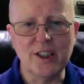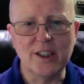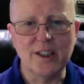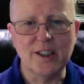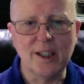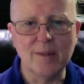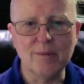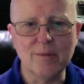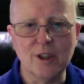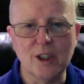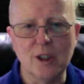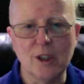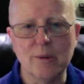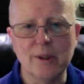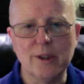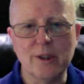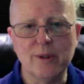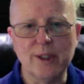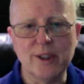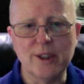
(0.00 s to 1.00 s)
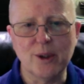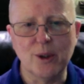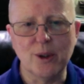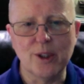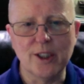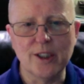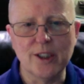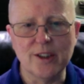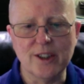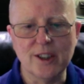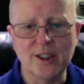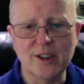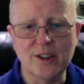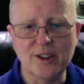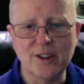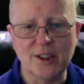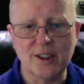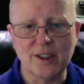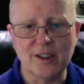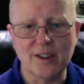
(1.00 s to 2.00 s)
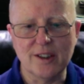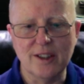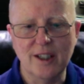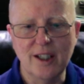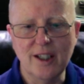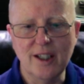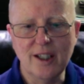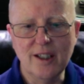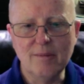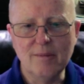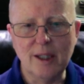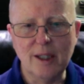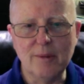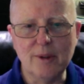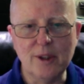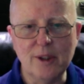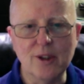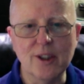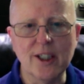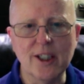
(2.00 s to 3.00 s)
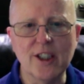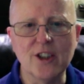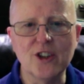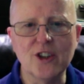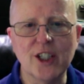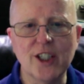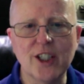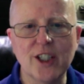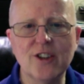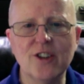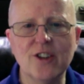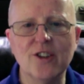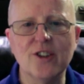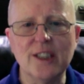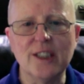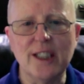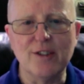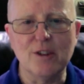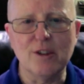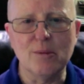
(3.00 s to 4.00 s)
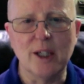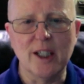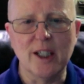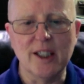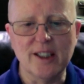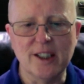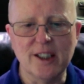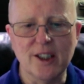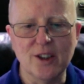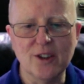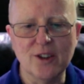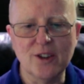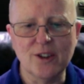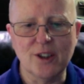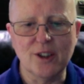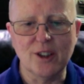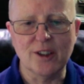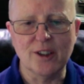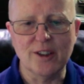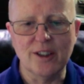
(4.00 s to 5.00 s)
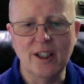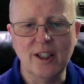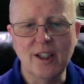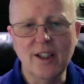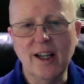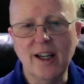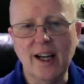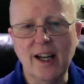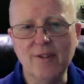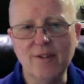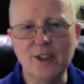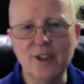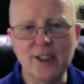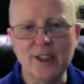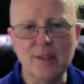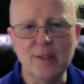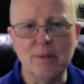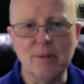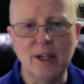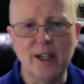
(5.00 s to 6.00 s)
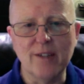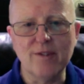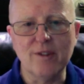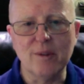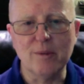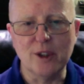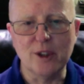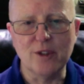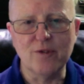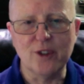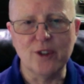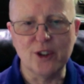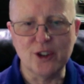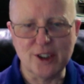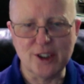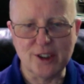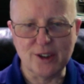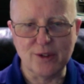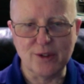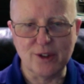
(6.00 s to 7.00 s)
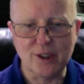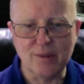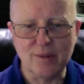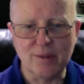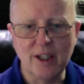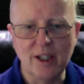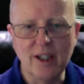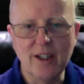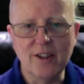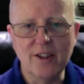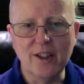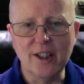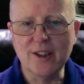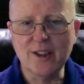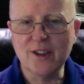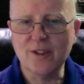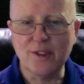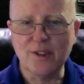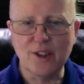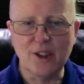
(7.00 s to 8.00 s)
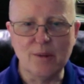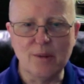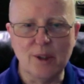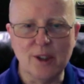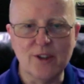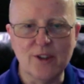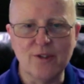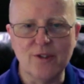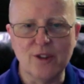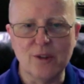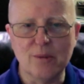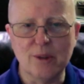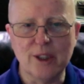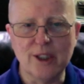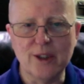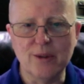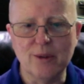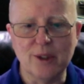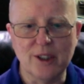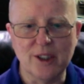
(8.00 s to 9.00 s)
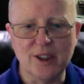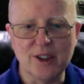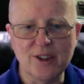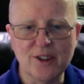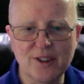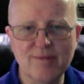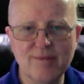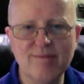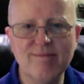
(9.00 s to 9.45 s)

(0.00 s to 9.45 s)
And I'm going to be recording this, and maybe you'll get a chance to see everybody else on after you get back from your fishing trip. Thanks very much for being with us.